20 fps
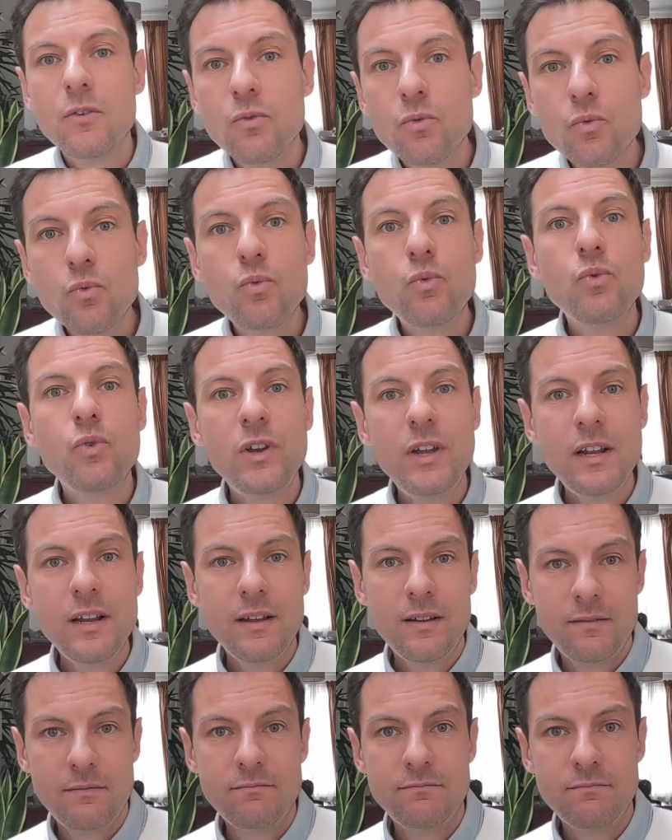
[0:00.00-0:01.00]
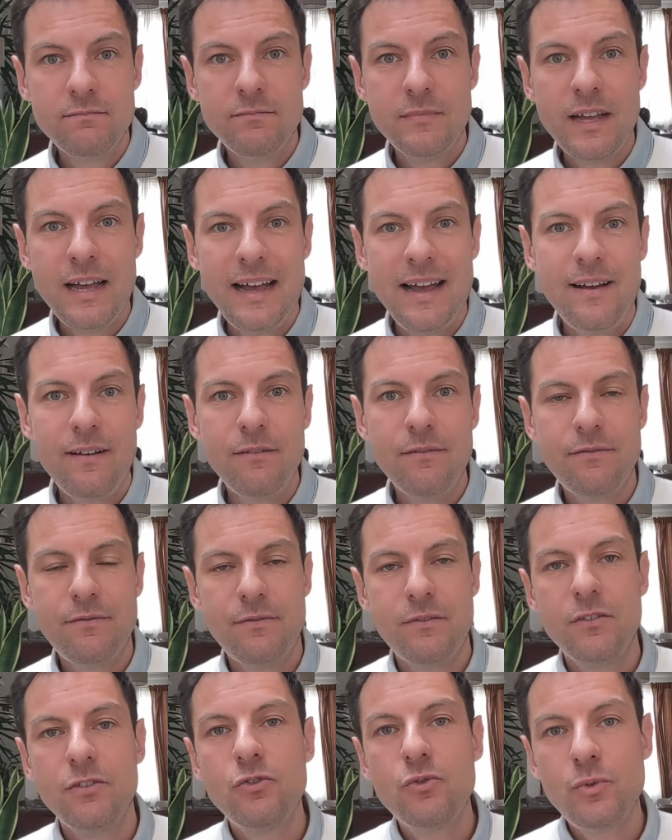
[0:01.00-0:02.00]
will
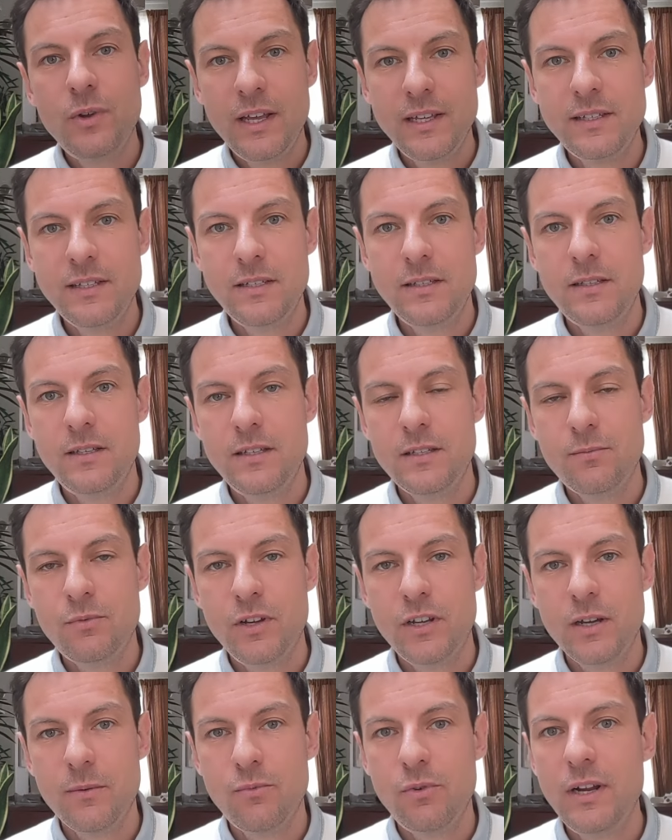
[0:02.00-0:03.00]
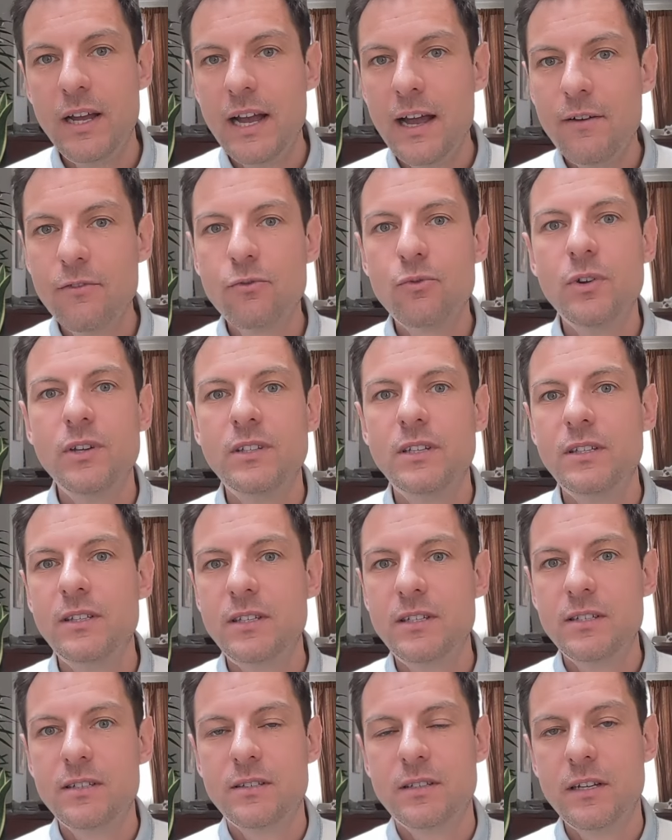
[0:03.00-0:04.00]
have created this breakup, will have created
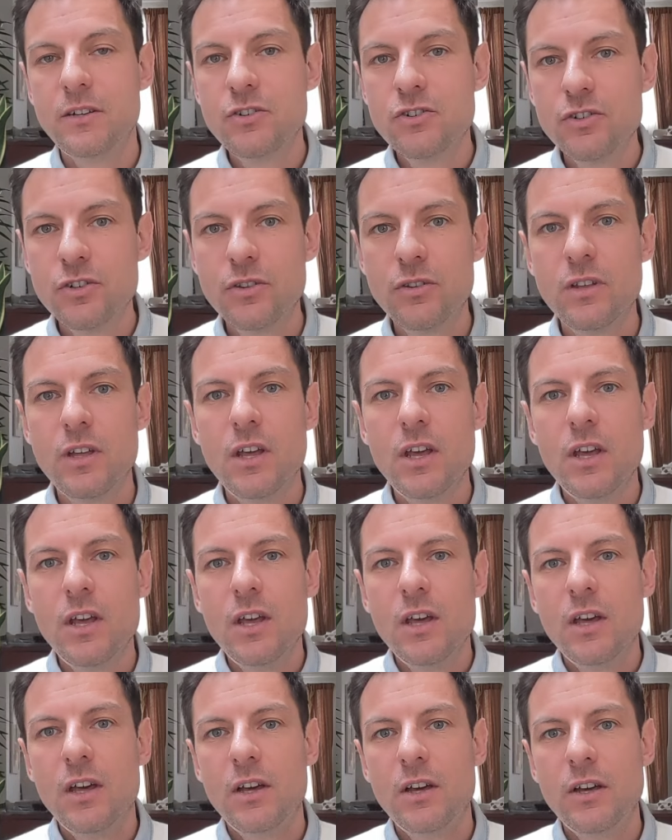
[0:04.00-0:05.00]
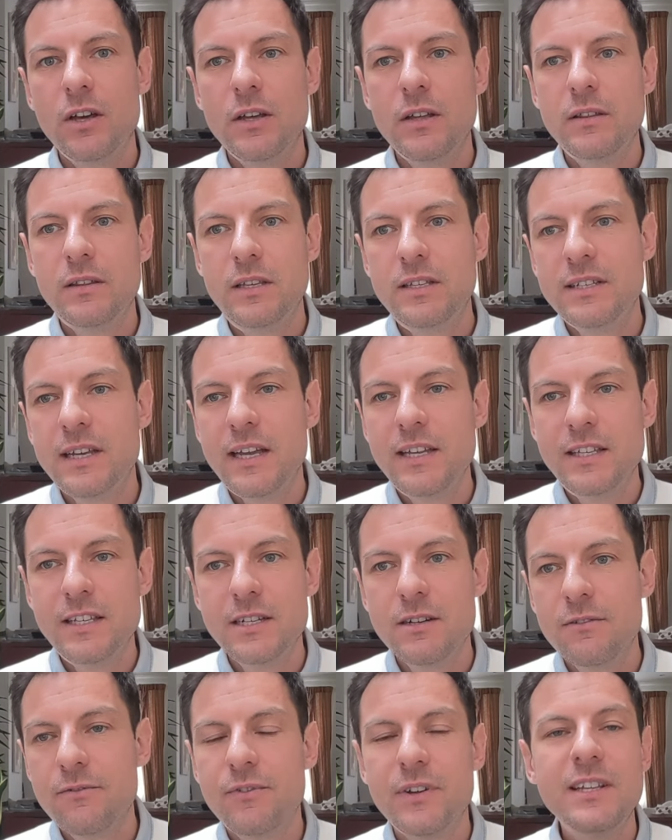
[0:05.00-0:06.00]
this tension, this
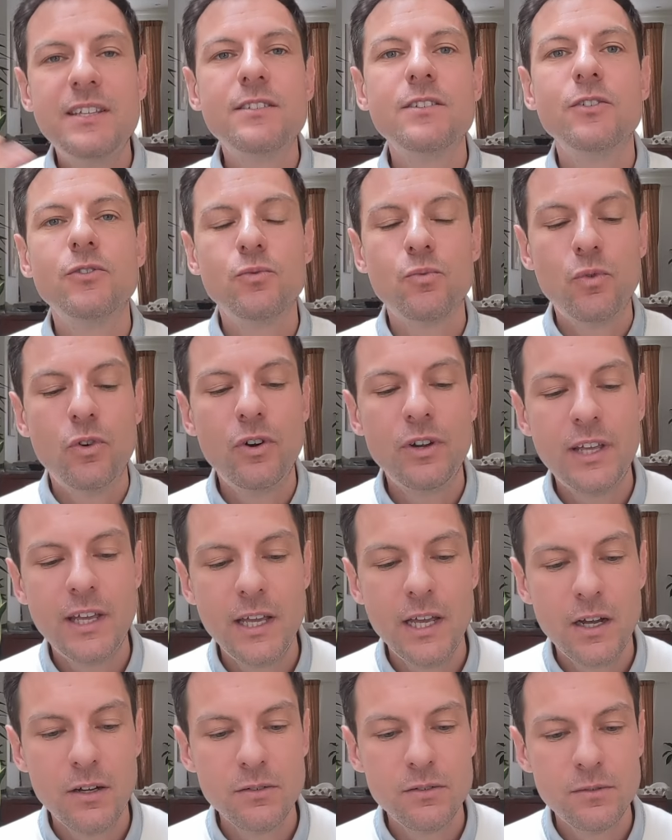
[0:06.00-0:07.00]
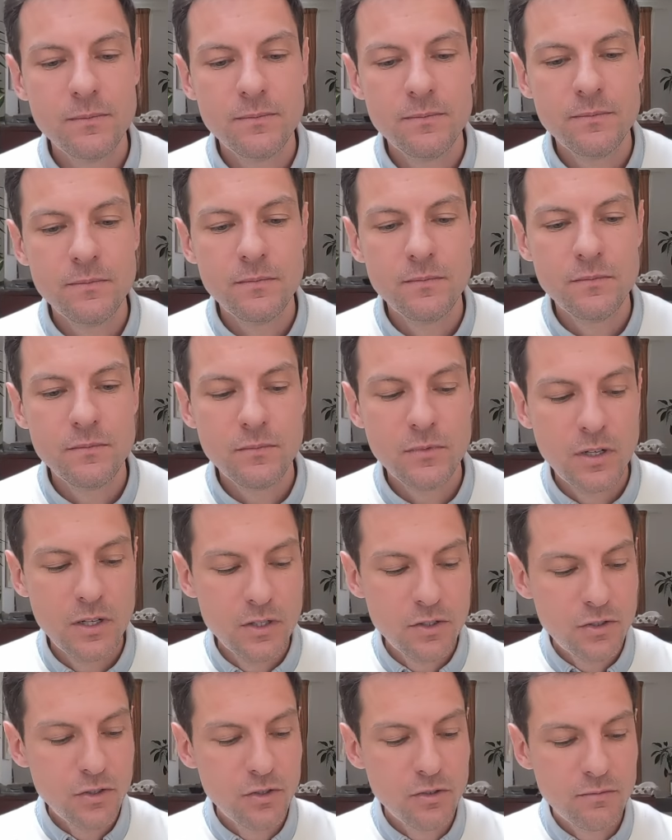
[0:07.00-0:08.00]
idea of it's not working out.
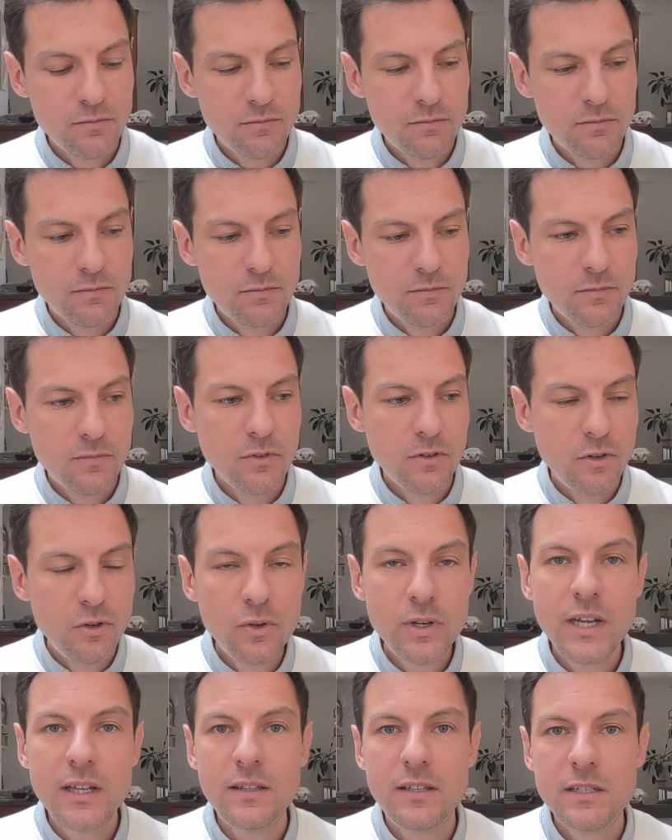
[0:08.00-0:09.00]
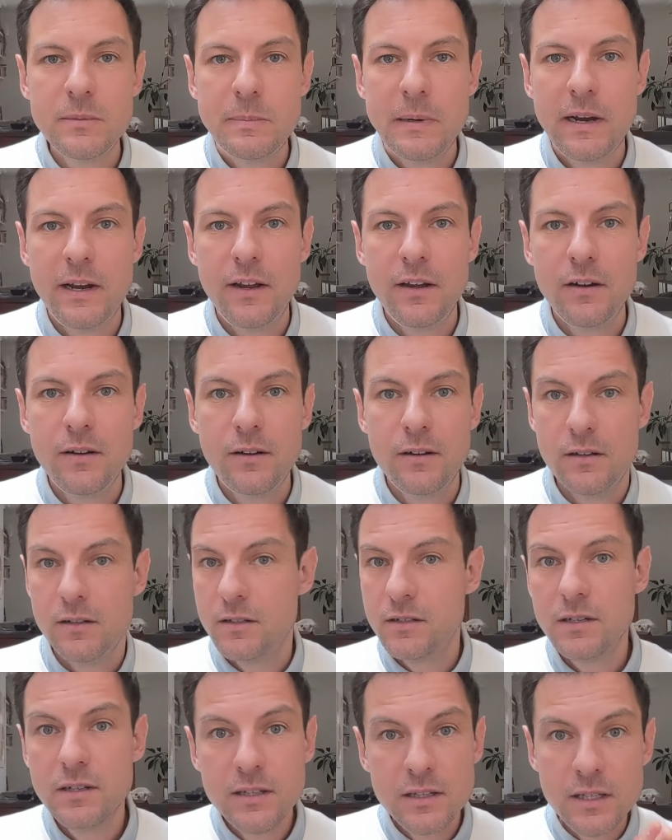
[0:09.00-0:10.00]
So look at this barrier.
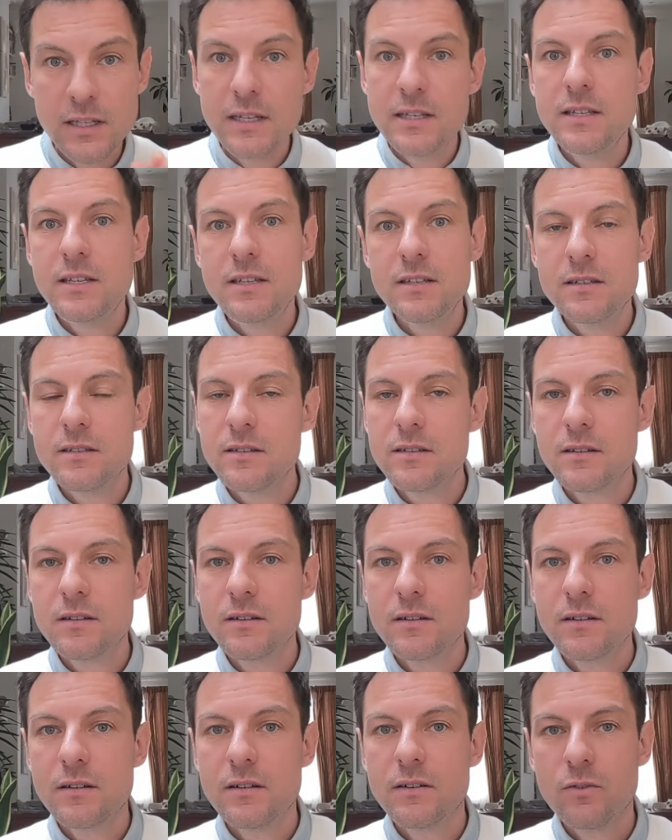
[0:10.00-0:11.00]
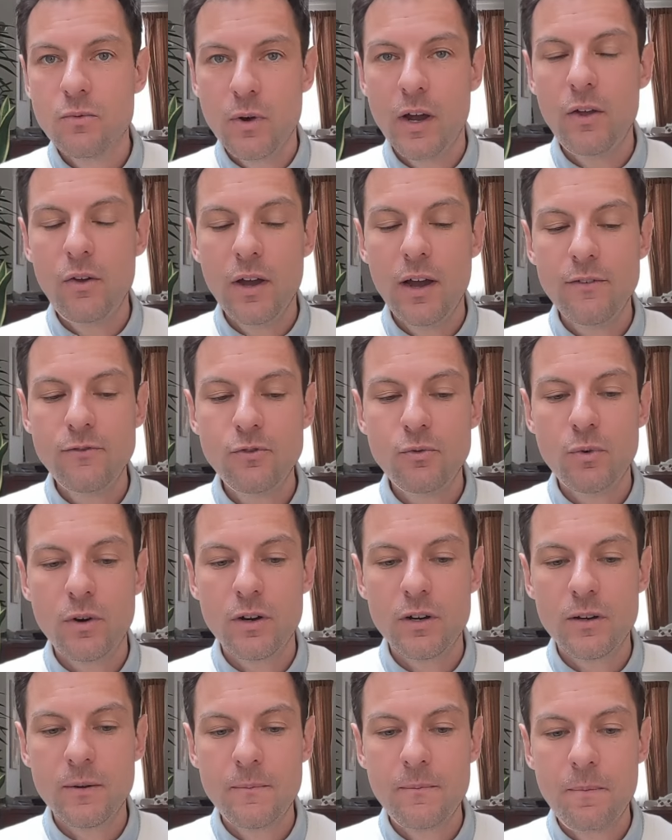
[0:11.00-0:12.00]
This is where you have to
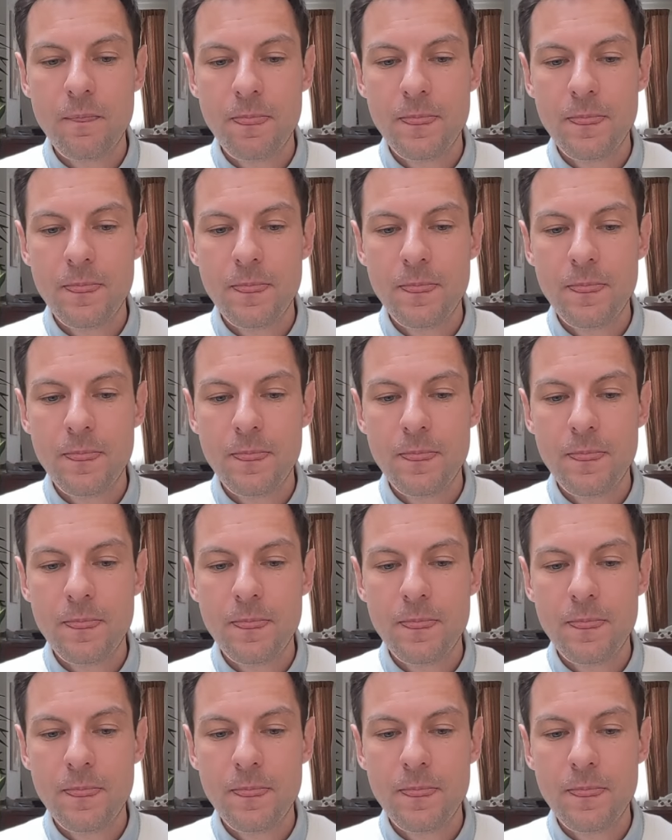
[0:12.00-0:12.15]
work,